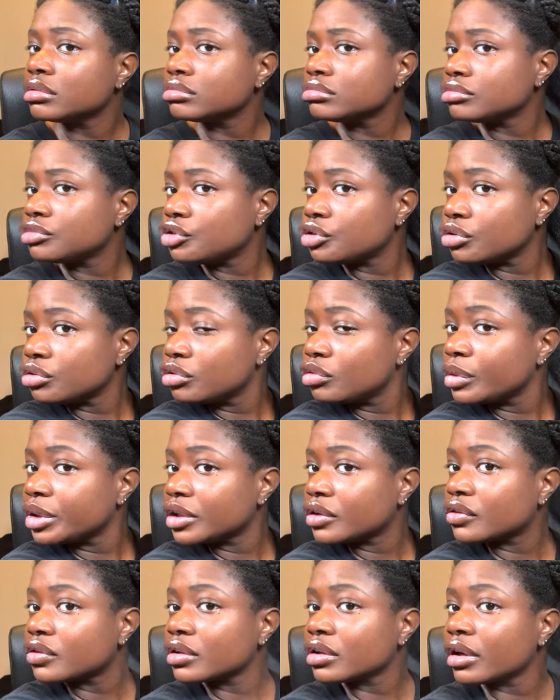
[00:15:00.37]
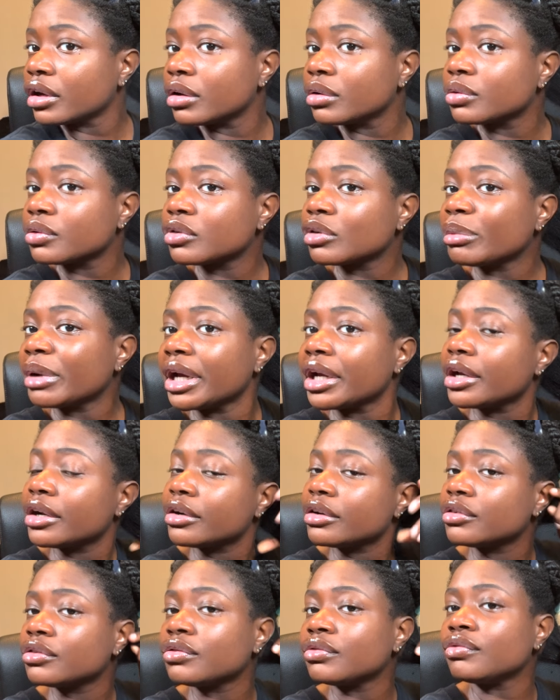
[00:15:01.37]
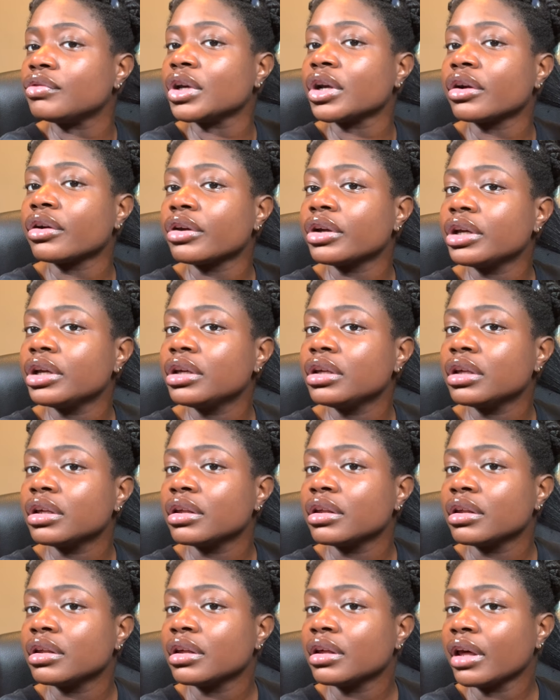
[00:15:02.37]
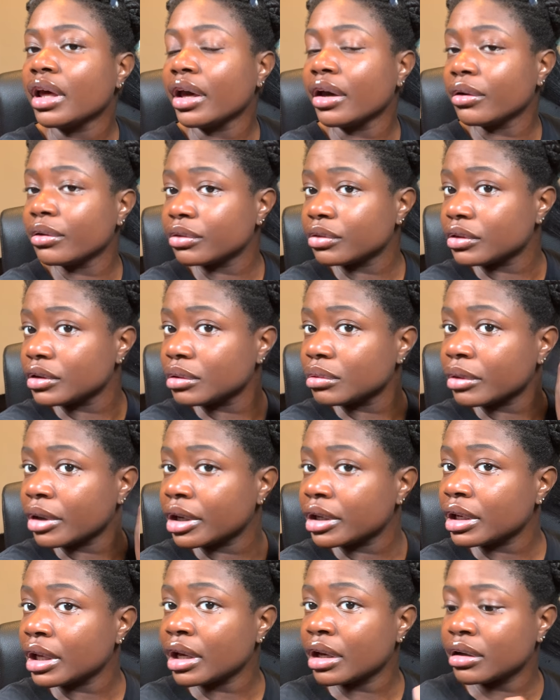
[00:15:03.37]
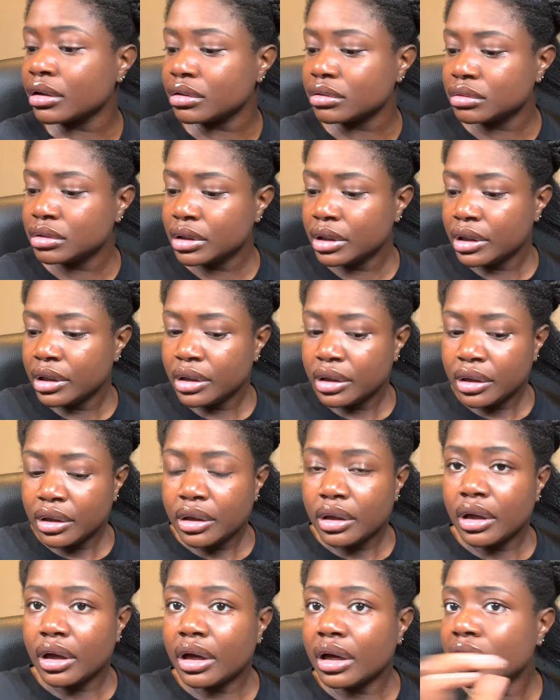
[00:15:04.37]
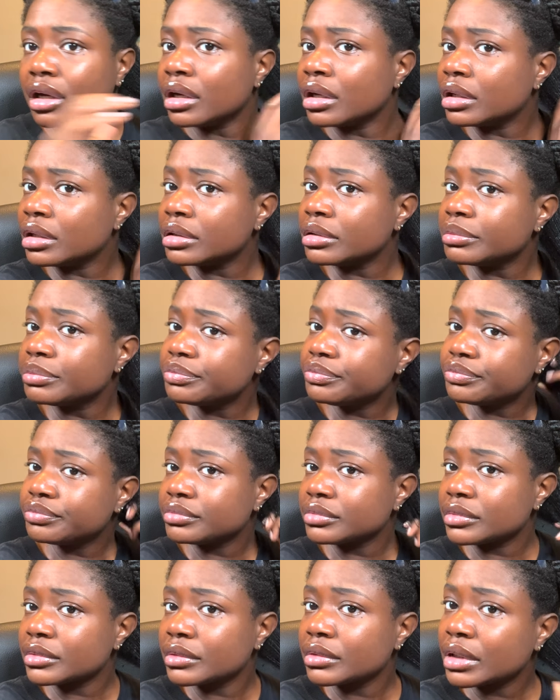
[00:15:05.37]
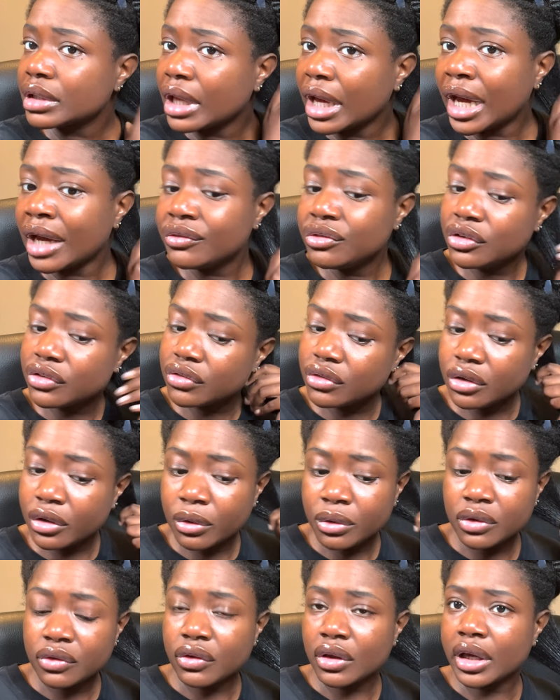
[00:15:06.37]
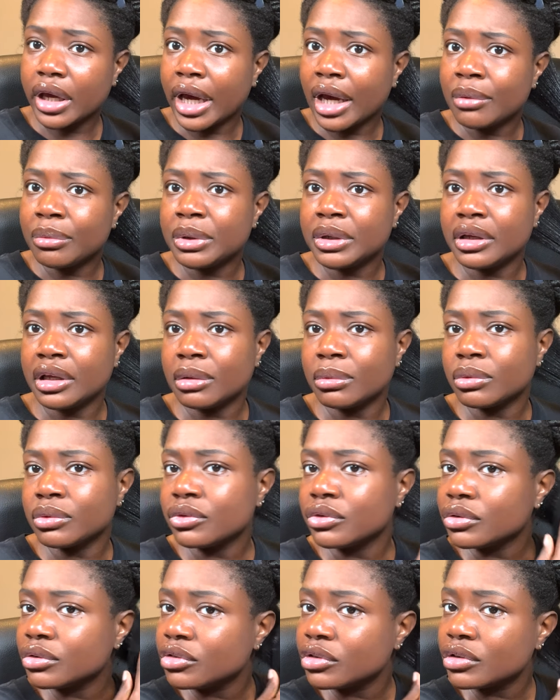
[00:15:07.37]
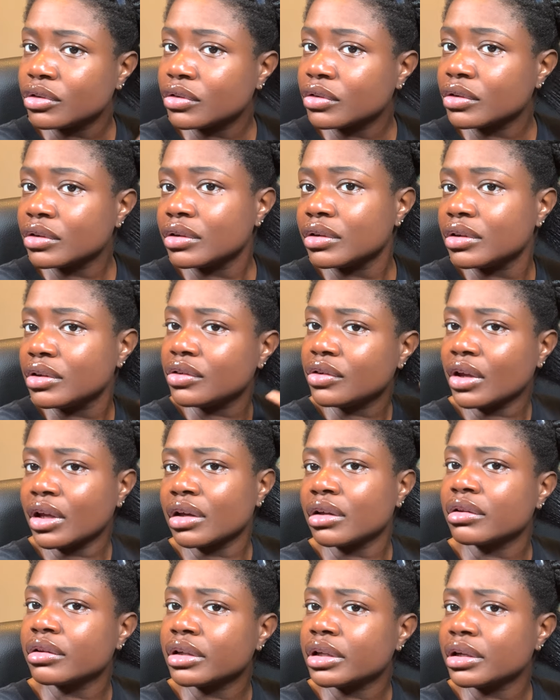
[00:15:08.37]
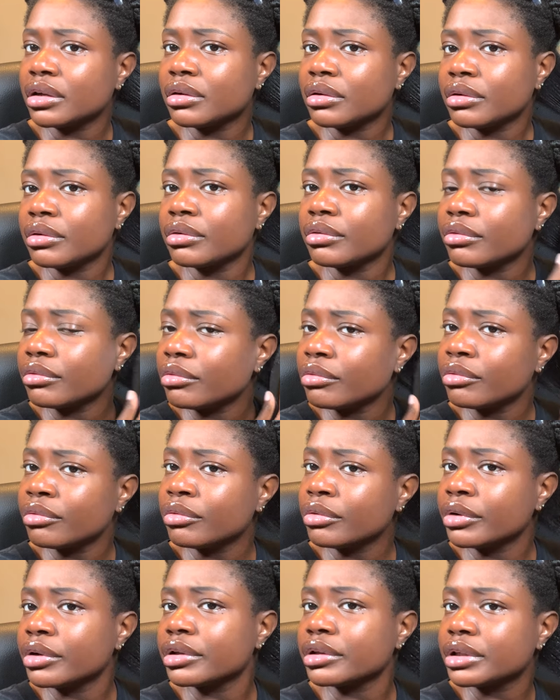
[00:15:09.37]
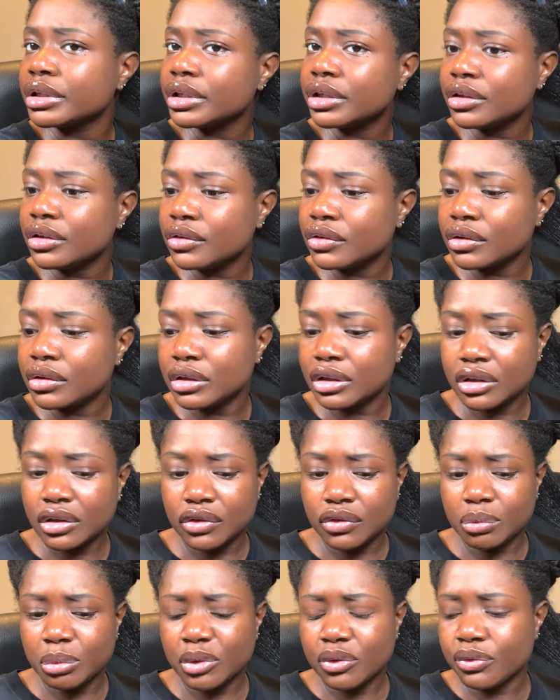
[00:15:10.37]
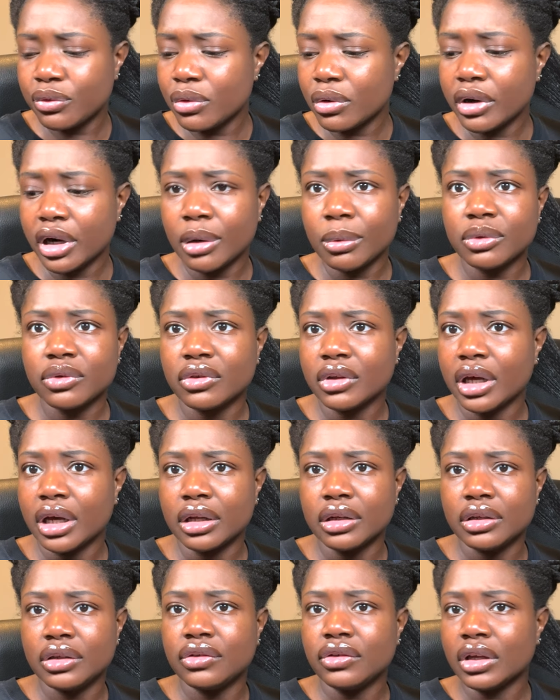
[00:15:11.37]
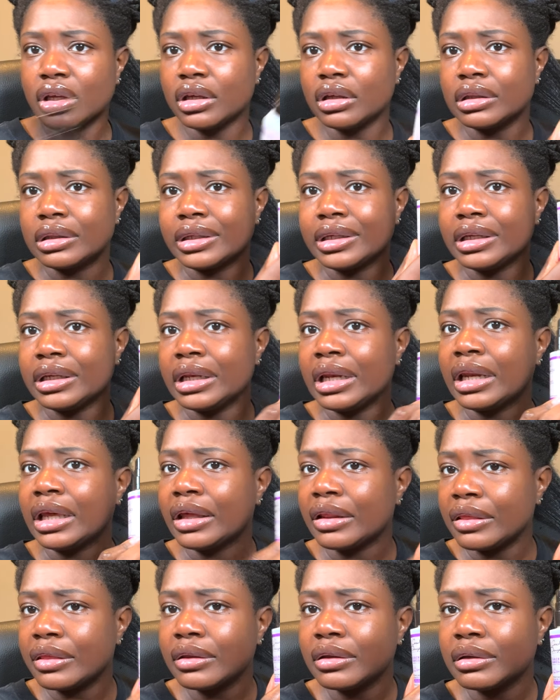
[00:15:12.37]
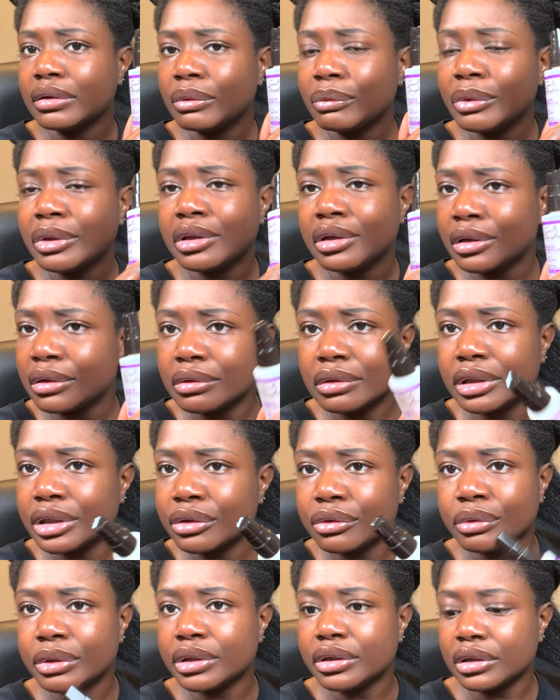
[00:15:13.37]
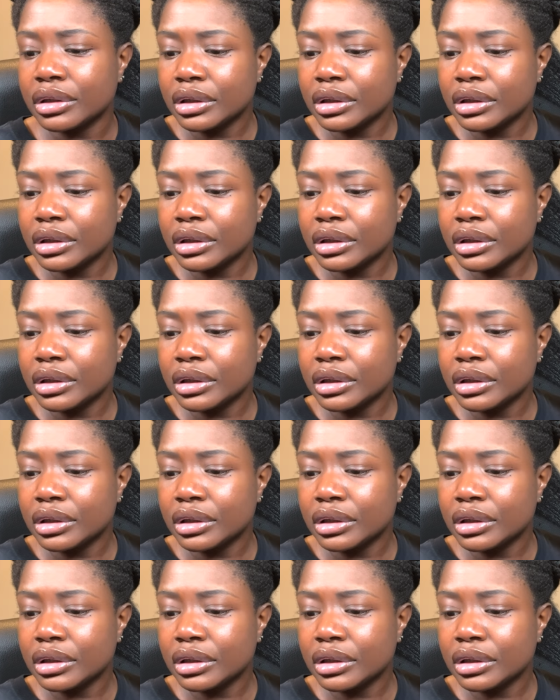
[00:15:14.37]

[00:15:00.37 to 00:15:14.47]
two weeks ago. So my hair is very healthy right now. Um, I've just noticed like I've been able to just detangle it really easily because before I was not detangling nothing with no liquid